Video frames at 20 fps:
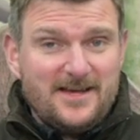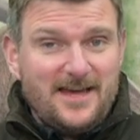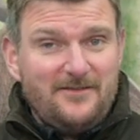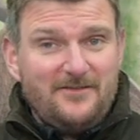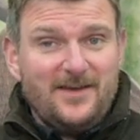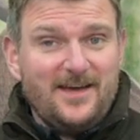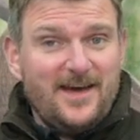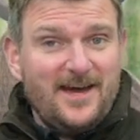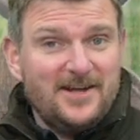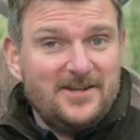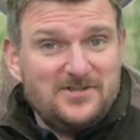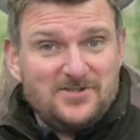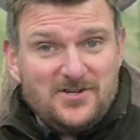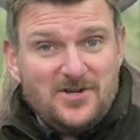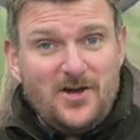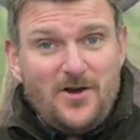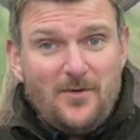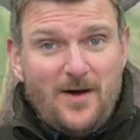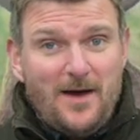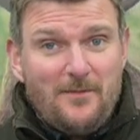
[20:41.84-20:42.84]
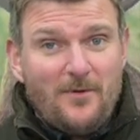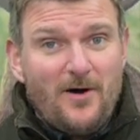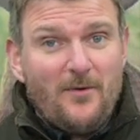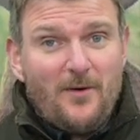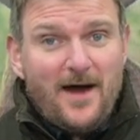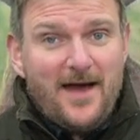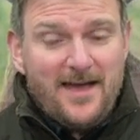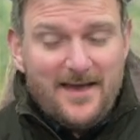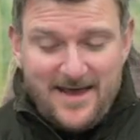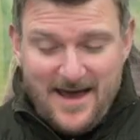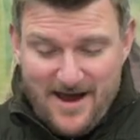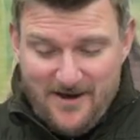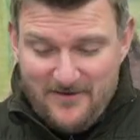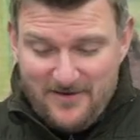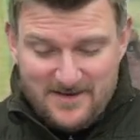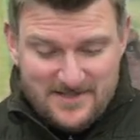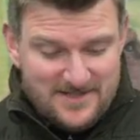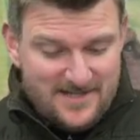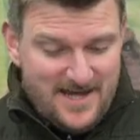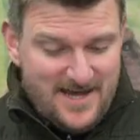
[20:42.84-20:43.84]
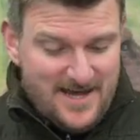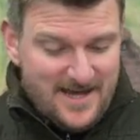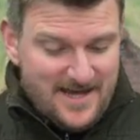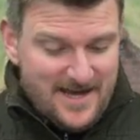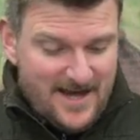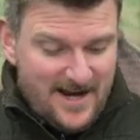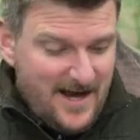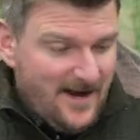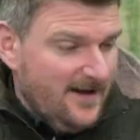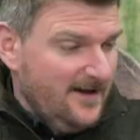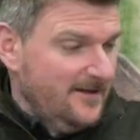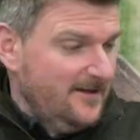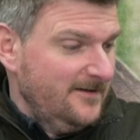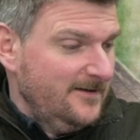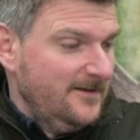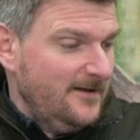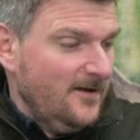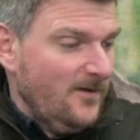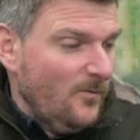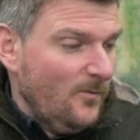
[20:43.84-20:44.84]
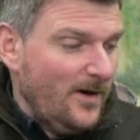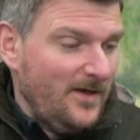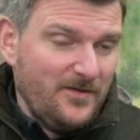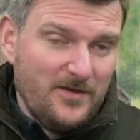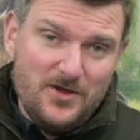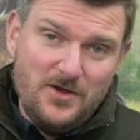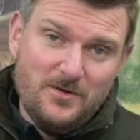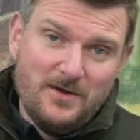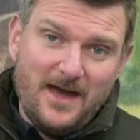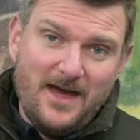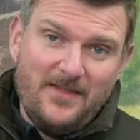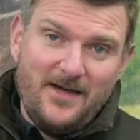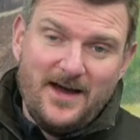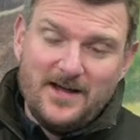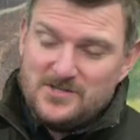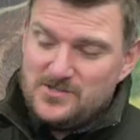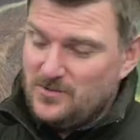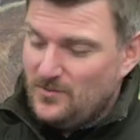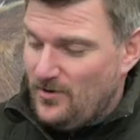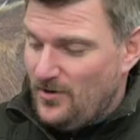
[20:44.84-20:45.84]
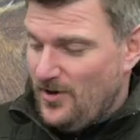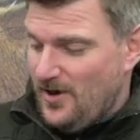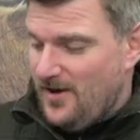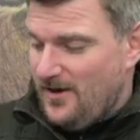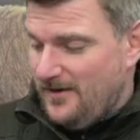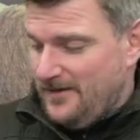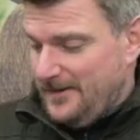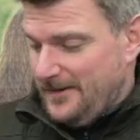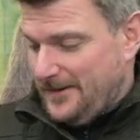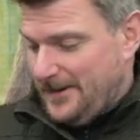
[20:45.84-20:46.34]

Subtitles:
giving it a 2 MOA guarantee, can I? Whether you get that or not